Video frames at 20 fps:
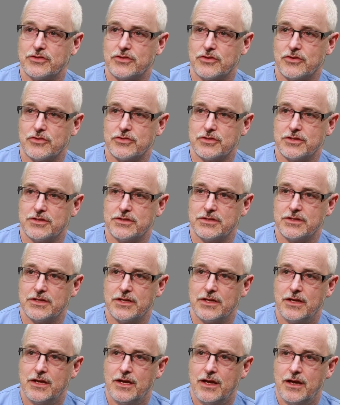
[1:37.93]
surgeons.
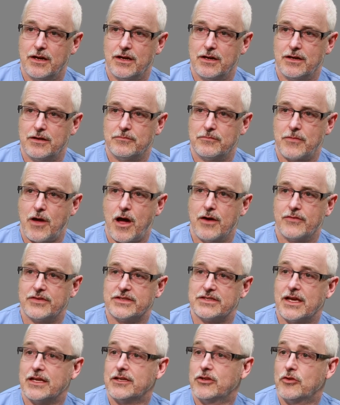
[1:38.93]

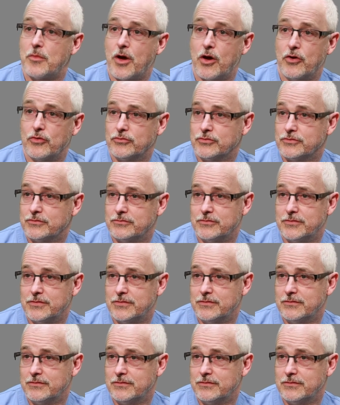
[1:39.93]
Obviously, I do my own